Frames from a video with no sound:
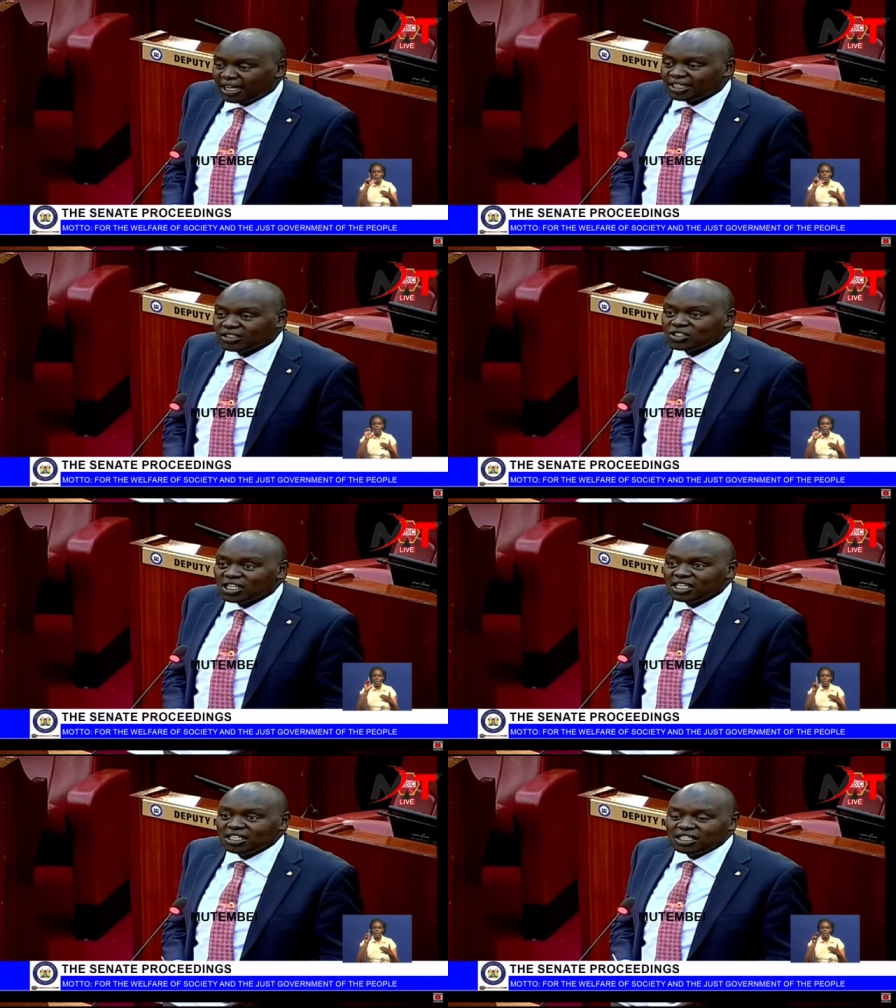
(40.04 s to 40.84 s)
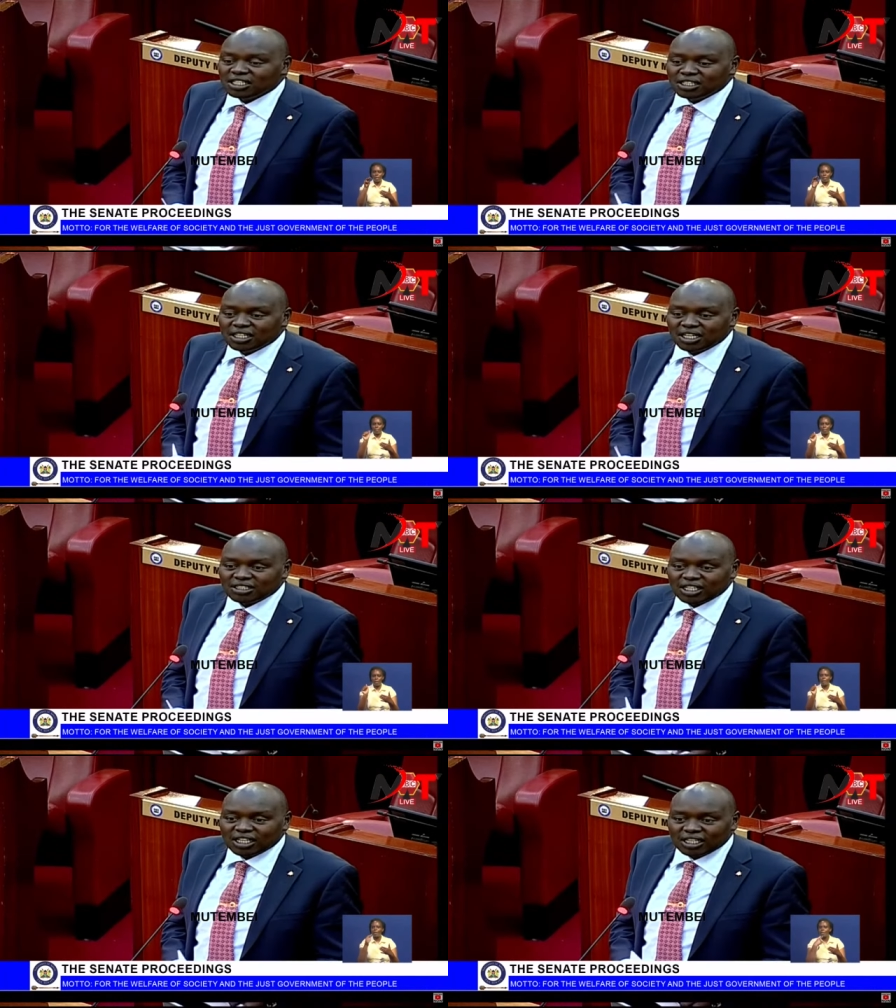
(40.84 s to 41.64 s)
I uh, said in
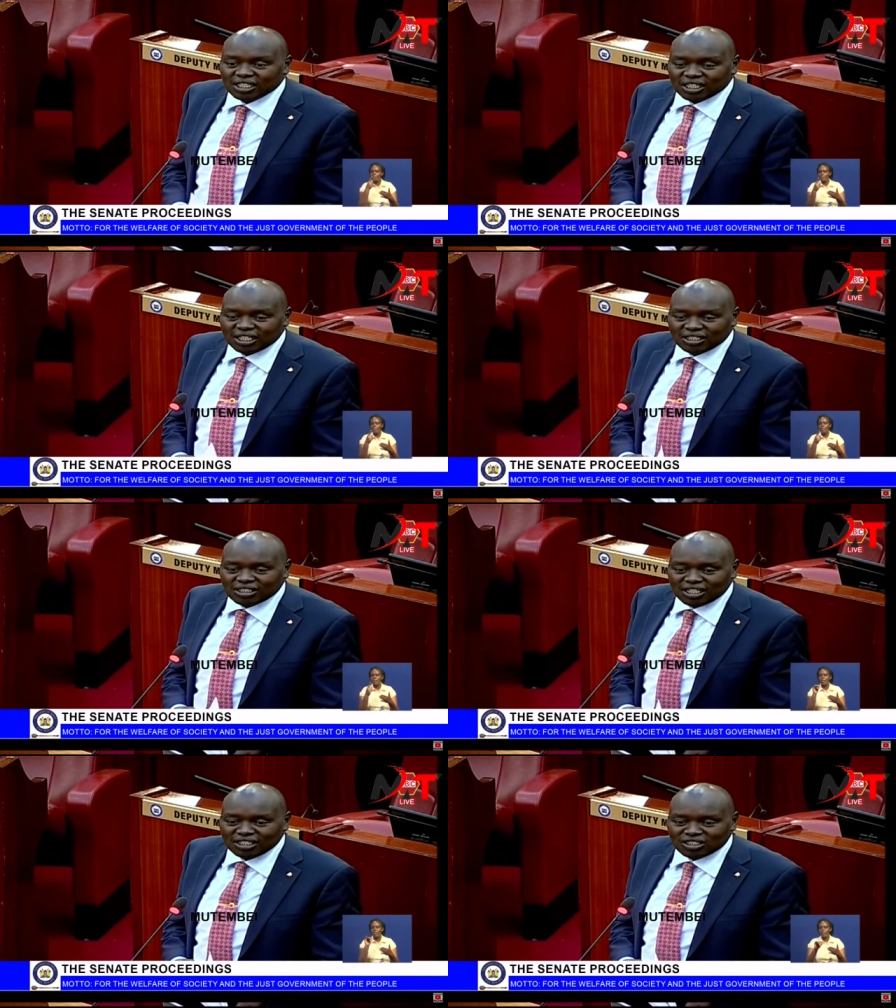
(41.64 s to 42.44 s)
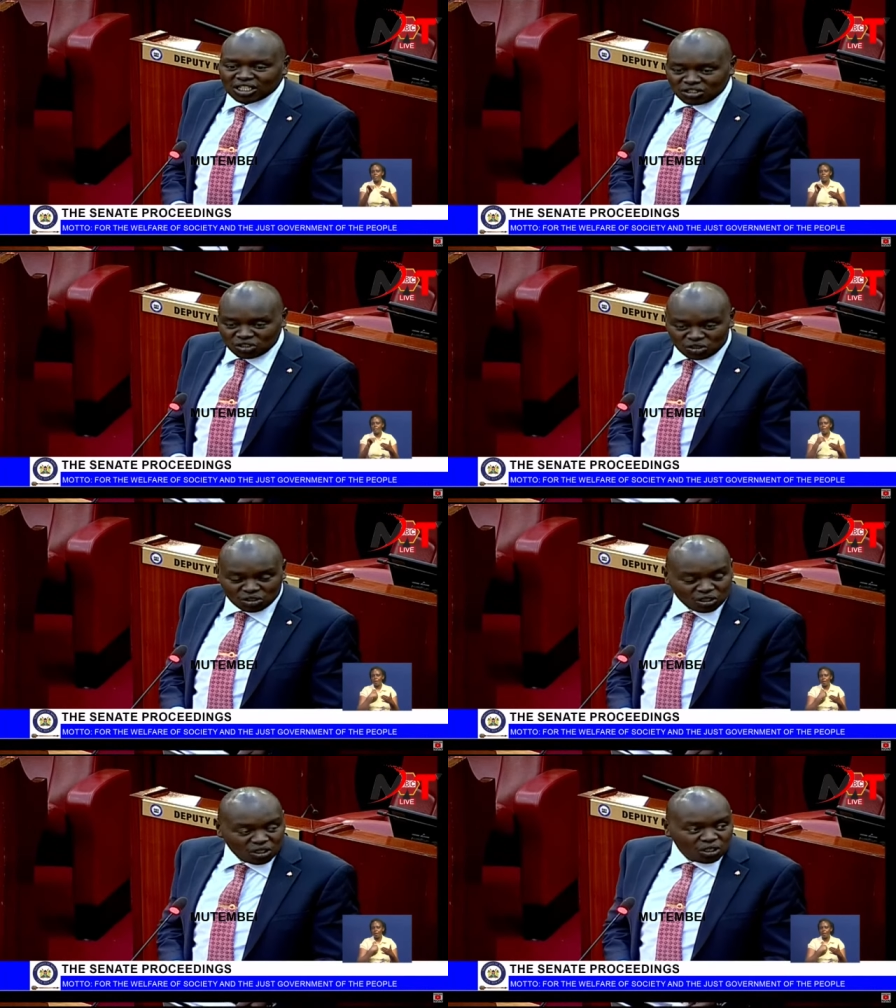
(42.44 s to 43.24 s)
that uh, there is an
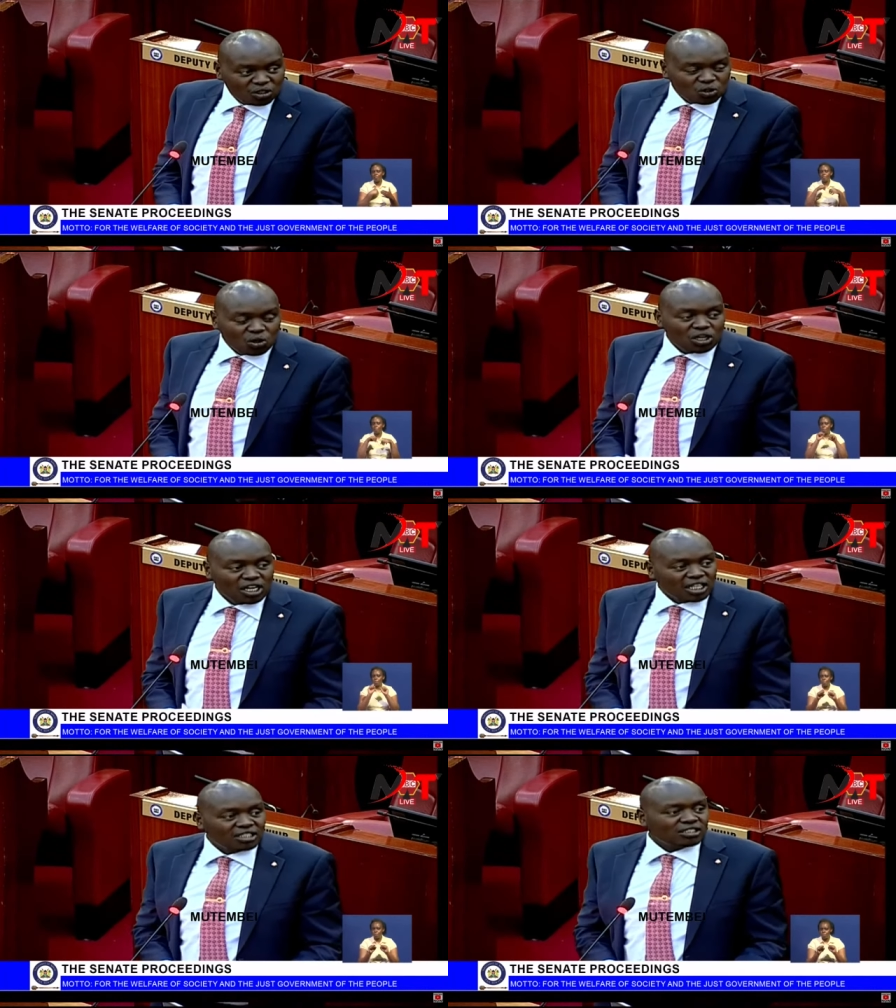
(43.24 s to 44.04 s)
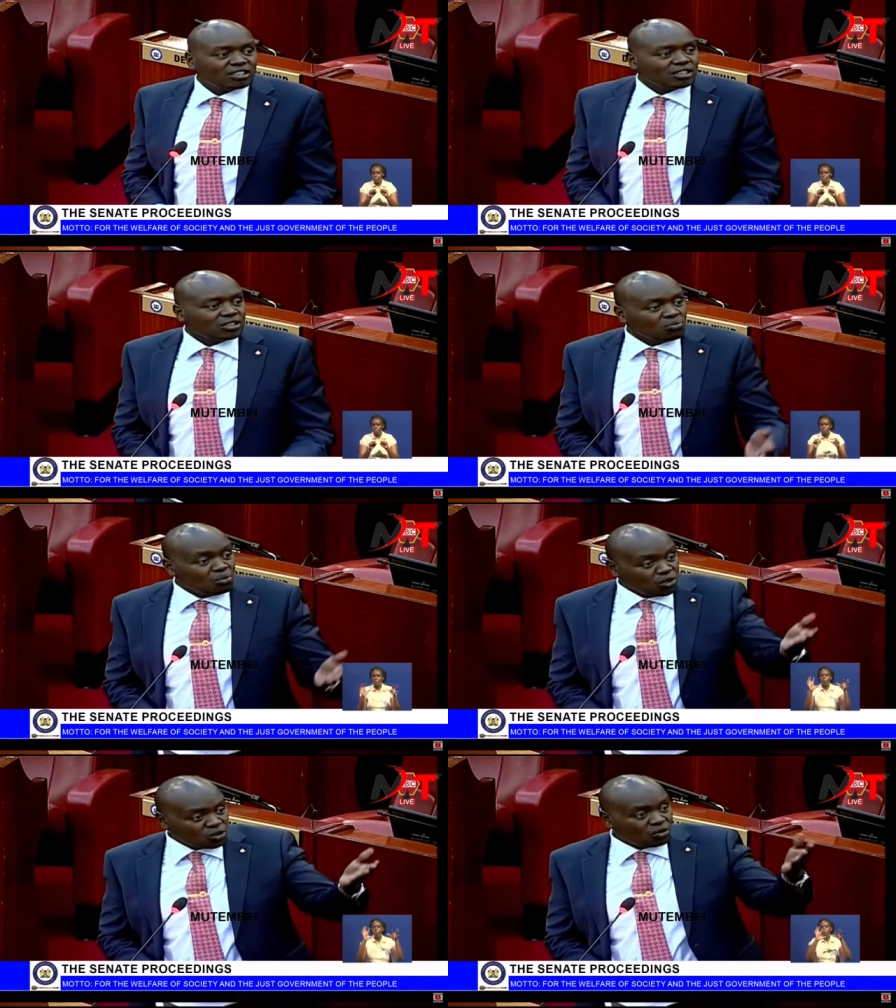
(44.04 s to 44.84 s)
intention to connect
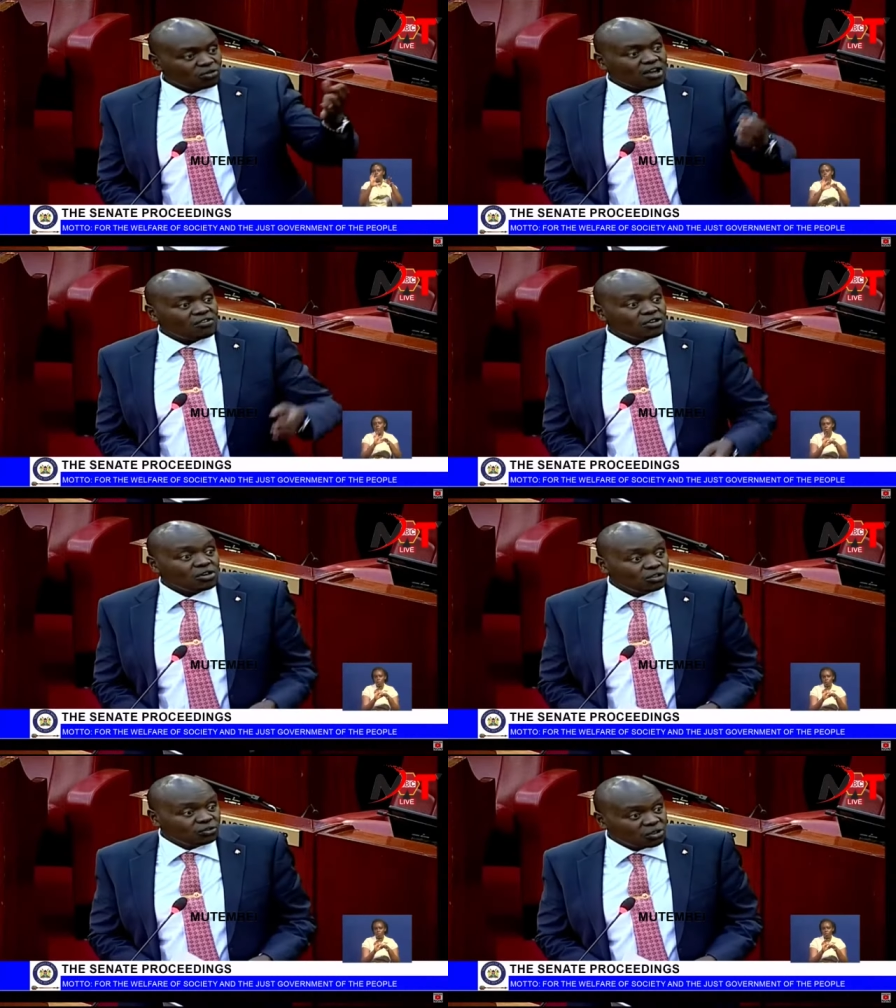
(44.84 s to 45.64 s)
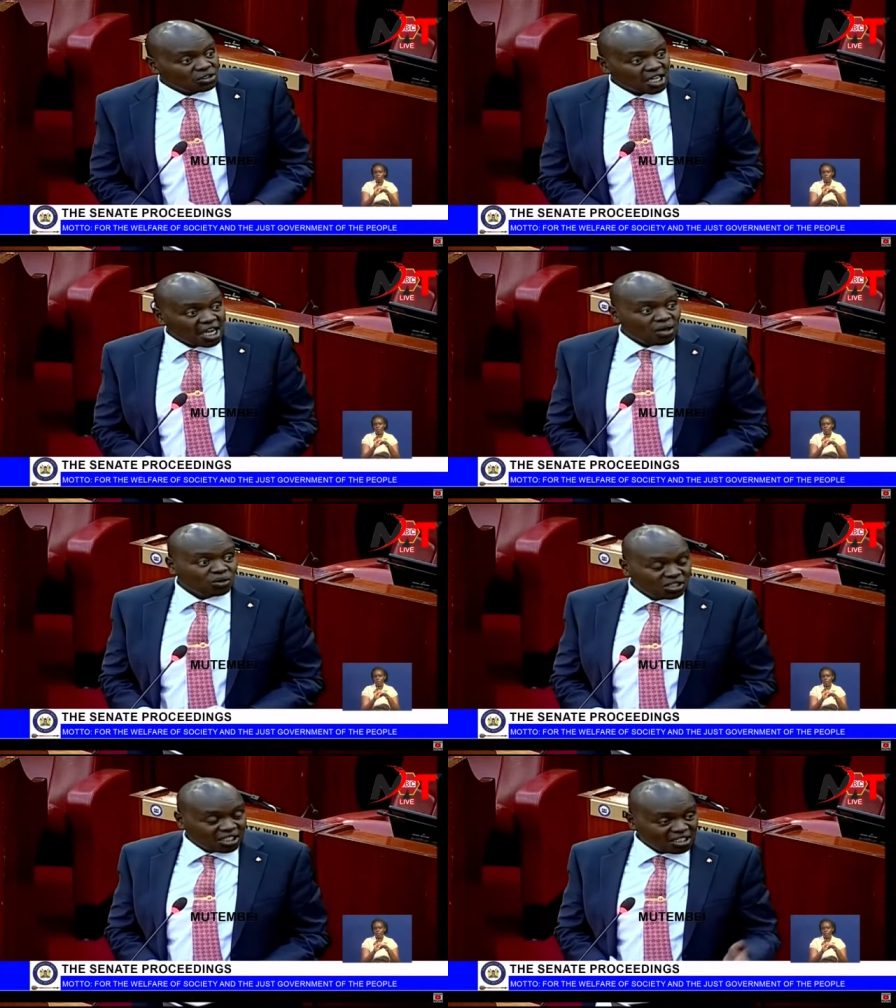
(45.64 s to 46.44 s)
most of your North Frontier
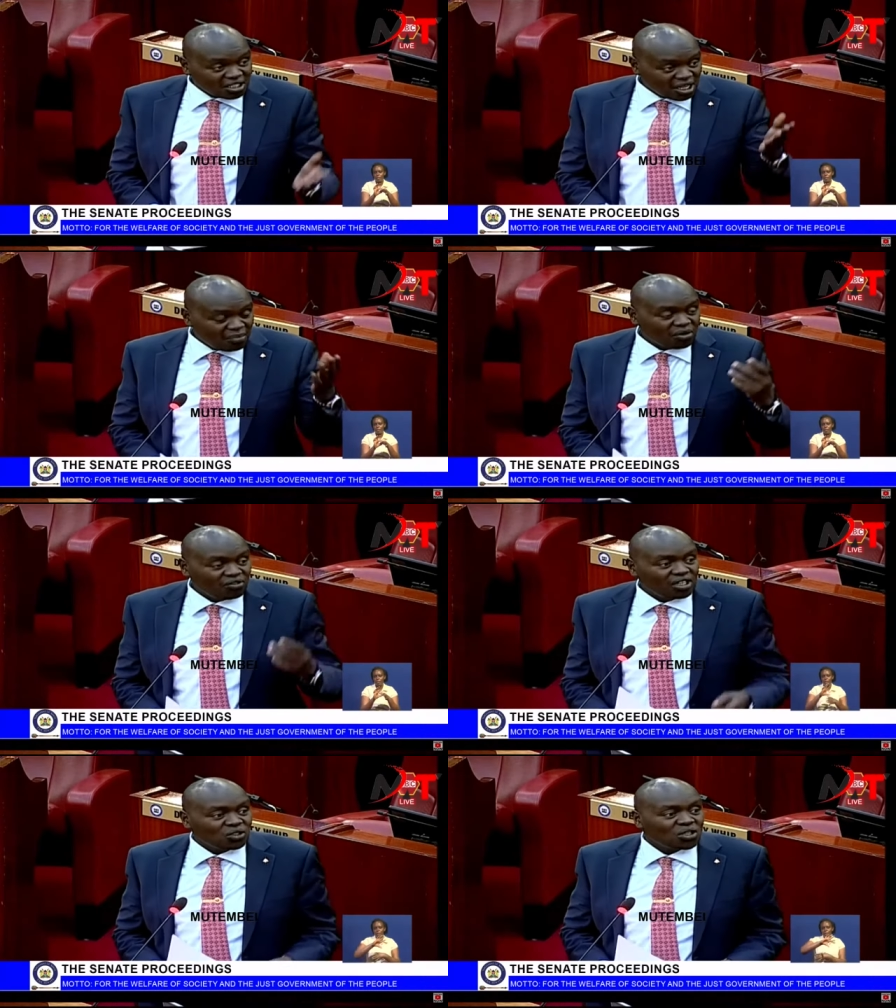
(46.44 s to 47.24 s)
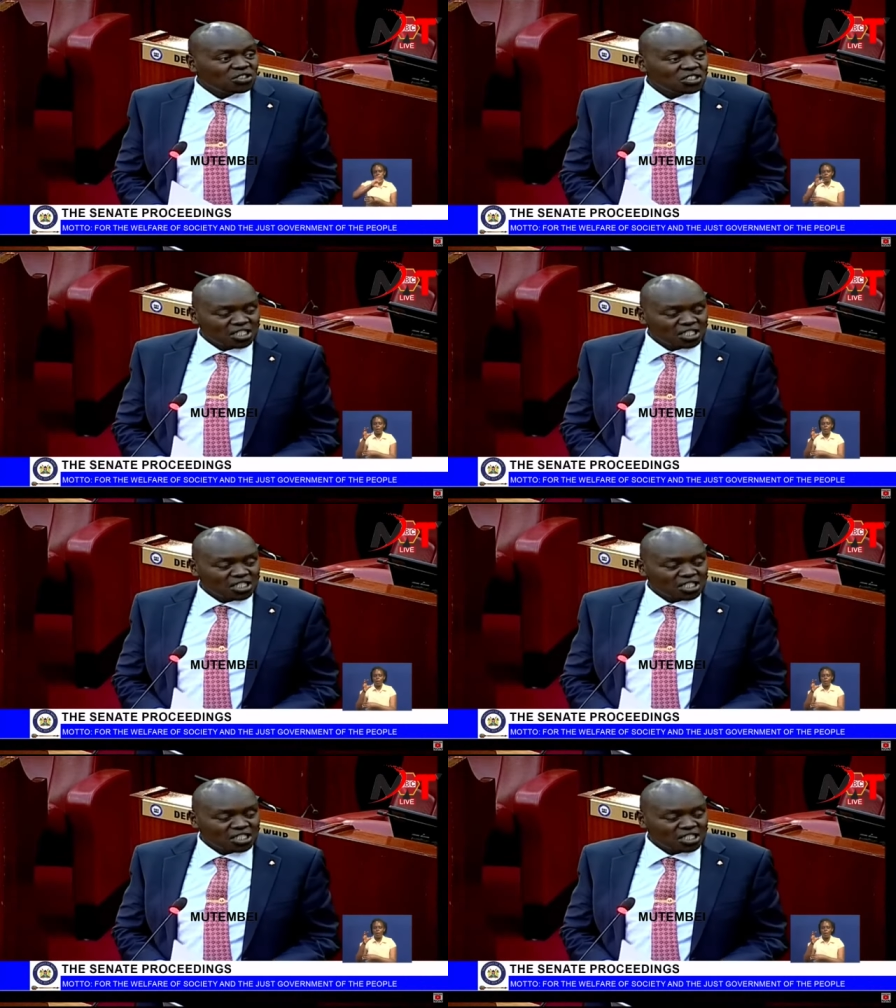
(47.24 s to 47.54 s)
counties, and it is a privilege you are